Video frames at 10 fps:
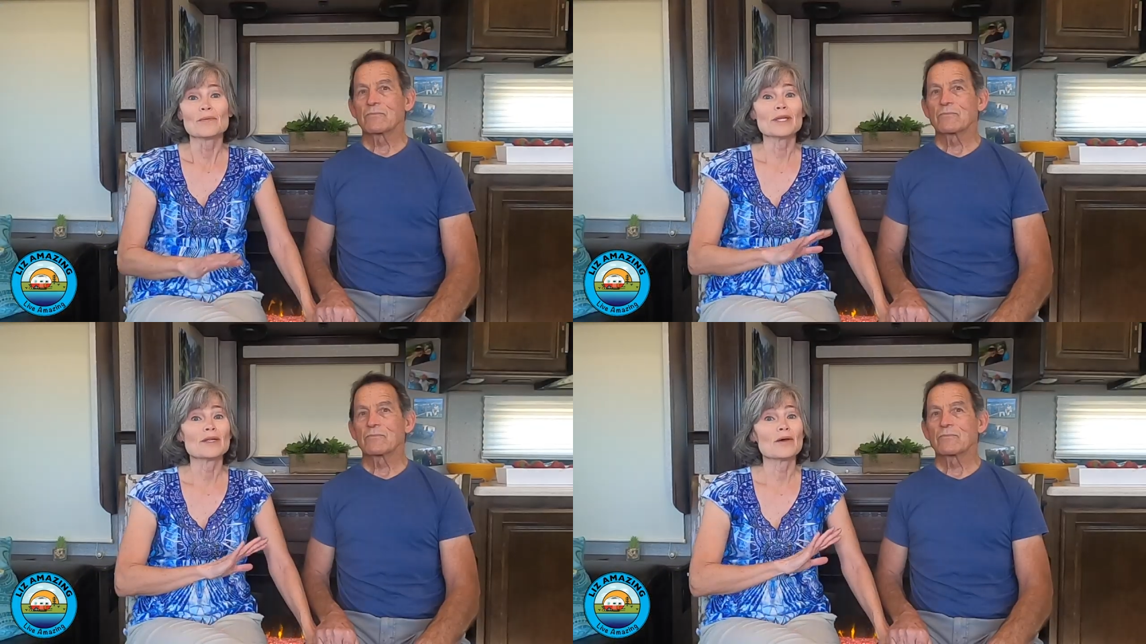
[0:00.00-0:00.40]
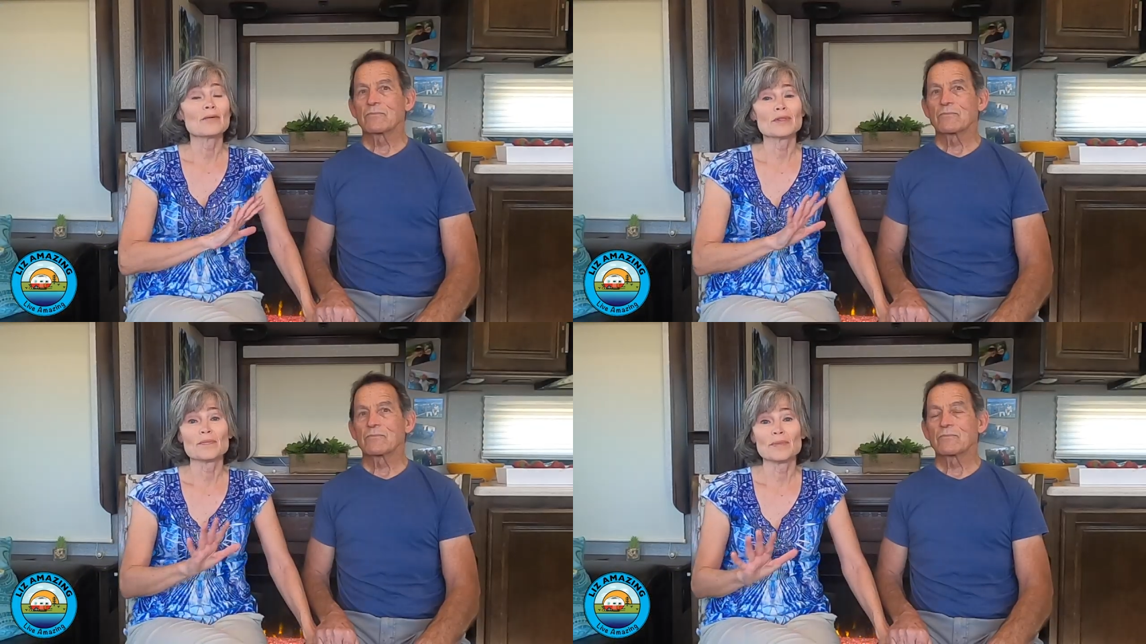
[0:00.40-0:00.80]
Speaker 1: We
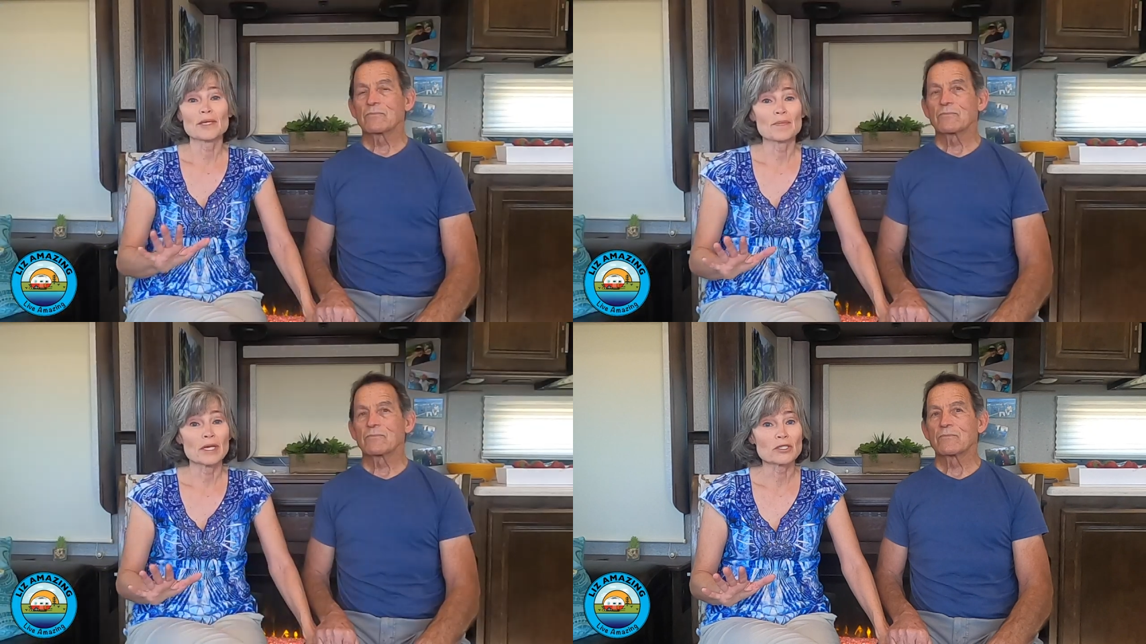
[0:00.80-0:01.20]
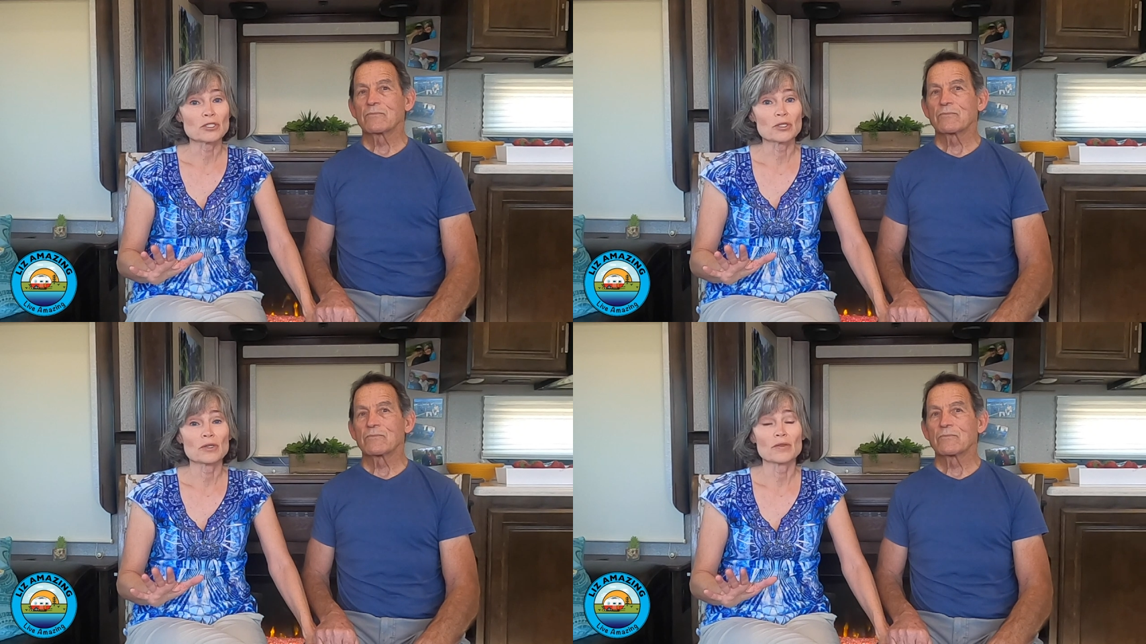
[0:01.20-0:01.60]
know in the big
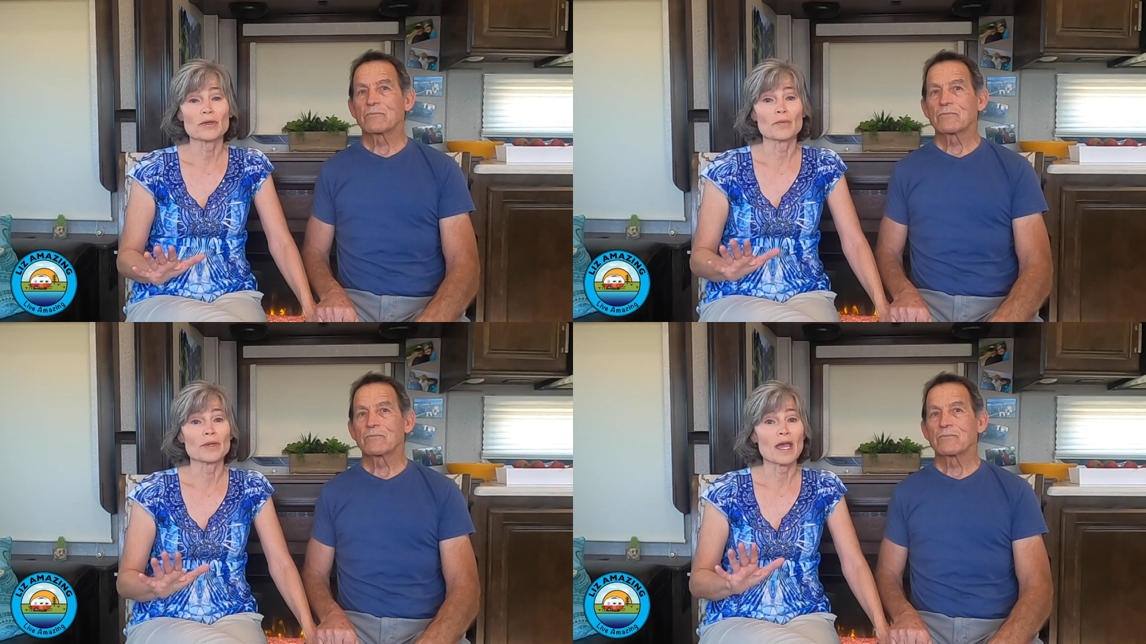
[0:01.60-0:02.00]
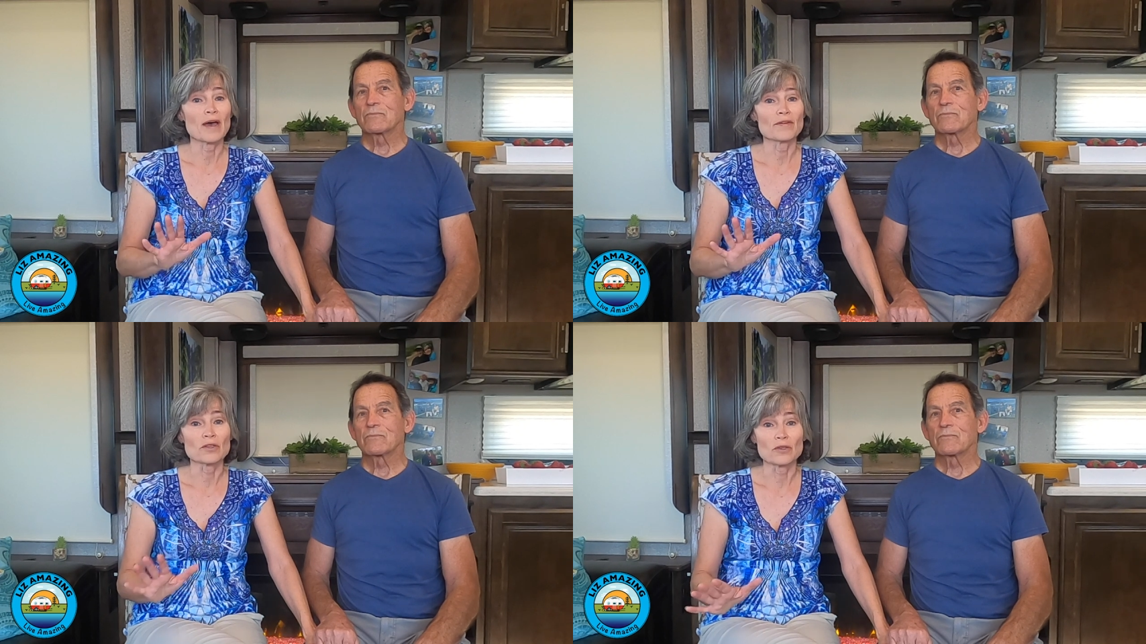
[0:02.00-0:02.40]
picture that we
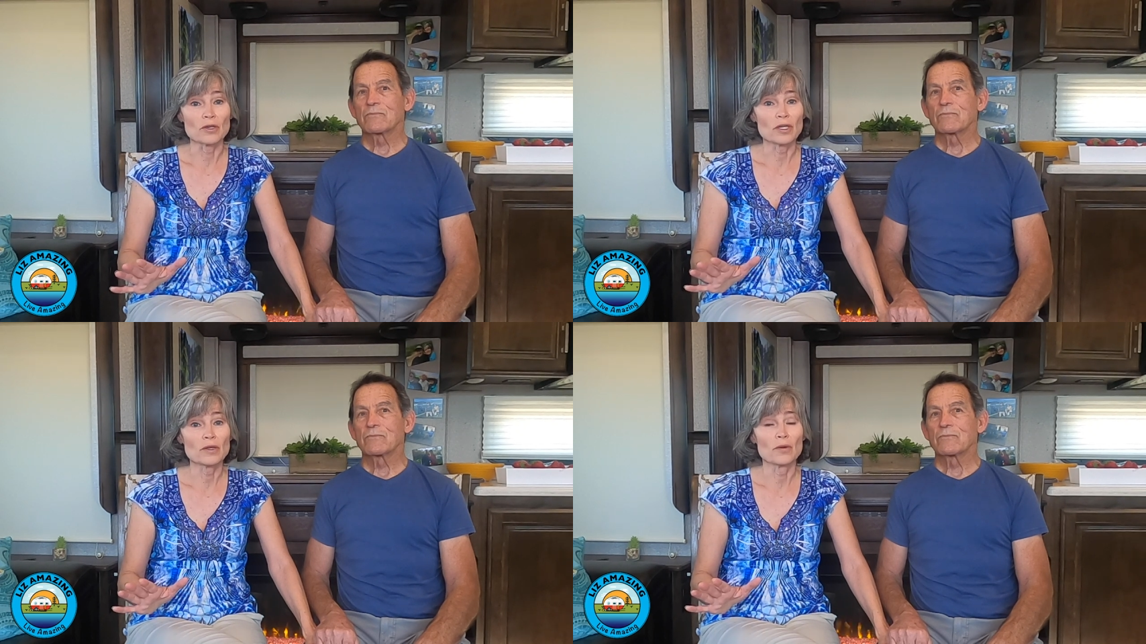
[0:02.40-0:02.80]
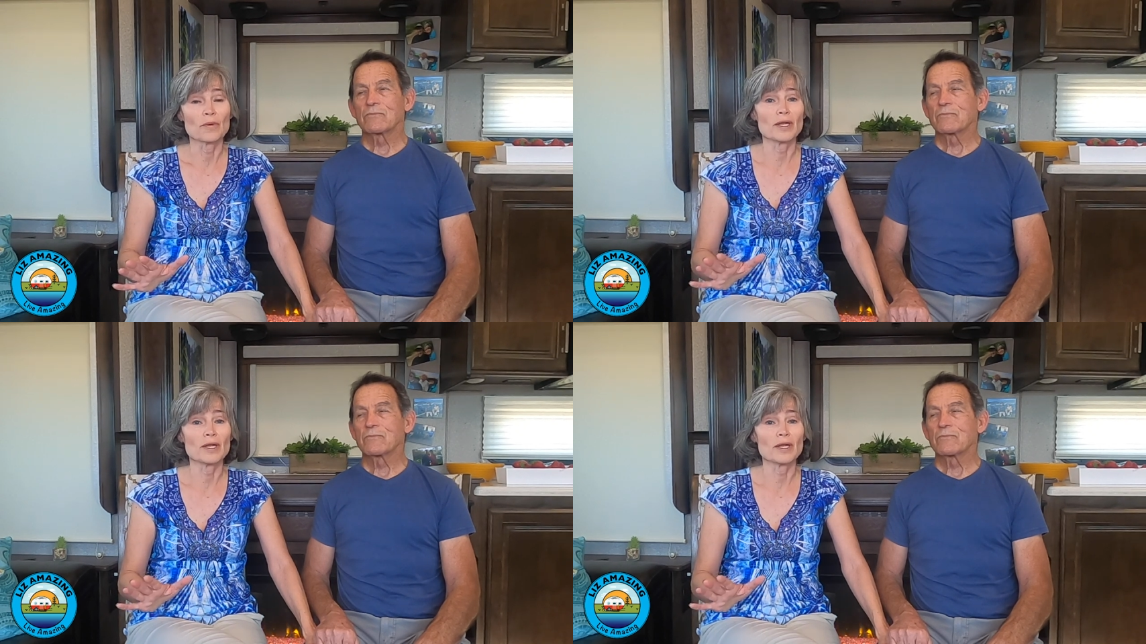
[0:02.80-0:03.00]
have it good.